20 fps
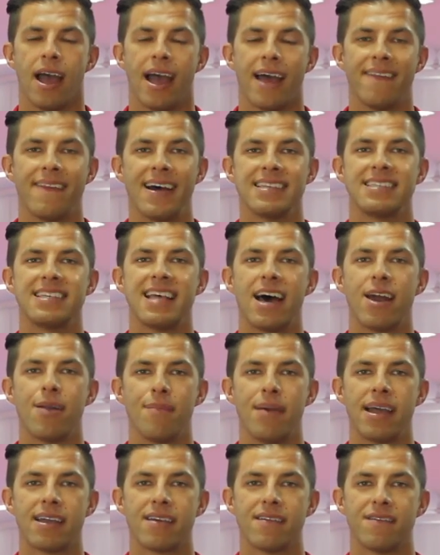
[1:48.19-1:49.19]
And that's how
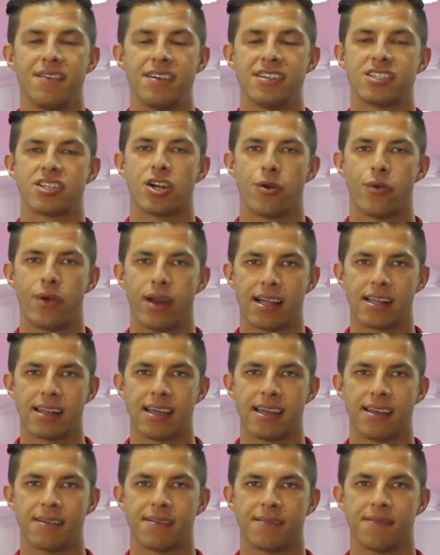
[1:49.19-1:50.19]
to make a fist correctly.